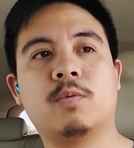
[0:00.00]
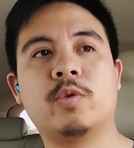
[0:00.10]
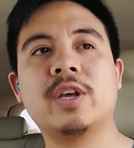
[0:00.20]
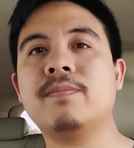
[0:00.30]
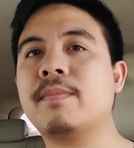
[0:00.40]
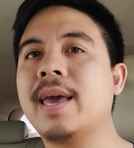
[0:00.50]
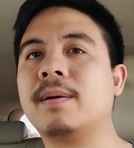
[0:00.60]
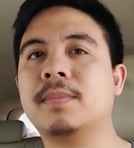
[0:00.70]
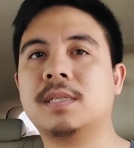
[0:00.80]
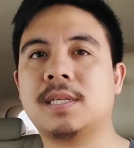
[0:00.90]

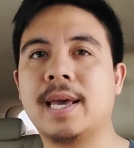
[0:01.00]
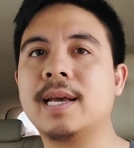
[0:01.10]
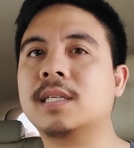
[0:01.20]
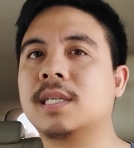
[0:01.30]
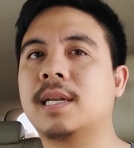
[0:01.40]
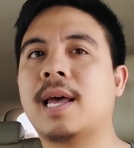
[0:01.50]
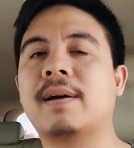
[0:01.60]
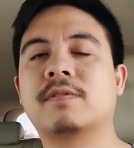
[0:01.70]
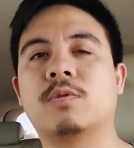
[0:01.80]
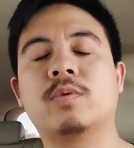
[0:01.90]
remake mistakes and
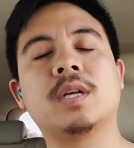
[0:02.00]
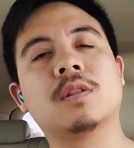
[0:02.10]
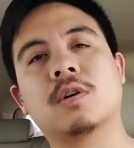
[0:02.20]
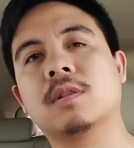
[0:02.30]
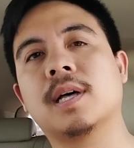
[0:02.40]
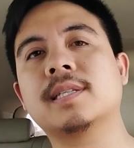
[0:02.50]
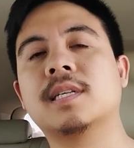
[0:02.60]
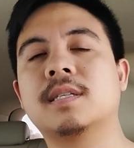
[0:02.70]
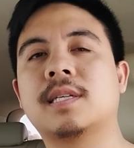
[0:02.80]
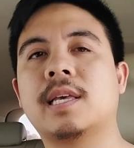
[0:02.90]
have to relearn
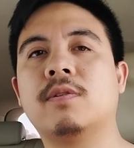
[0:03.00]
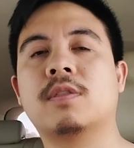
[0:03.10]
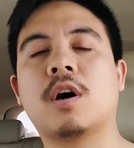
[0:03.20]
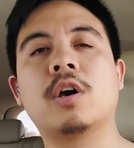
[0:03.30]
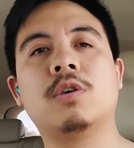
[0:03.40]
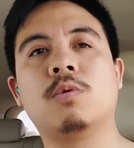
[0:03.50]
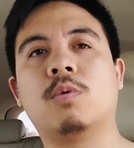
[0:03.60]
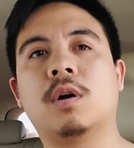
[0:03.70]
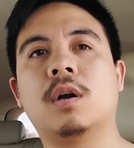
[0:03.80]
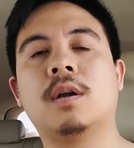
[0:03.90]
lessons that you thought you
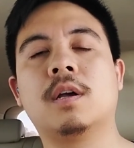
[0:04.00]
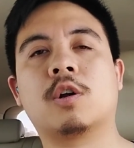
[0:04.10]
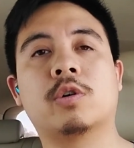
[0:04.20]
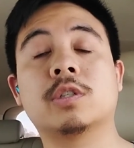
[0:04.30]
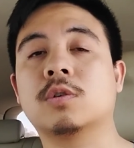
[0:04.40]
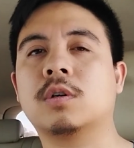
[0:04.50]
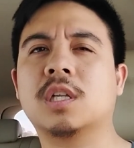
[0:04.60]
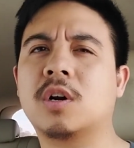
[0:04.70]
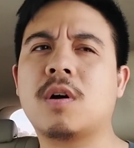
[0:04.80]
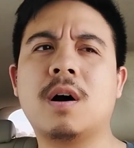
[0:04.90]
were crystal
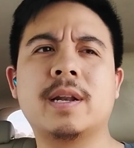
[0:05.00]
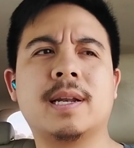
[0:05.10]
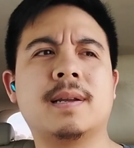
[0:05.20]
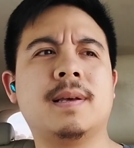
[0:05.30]
clear on,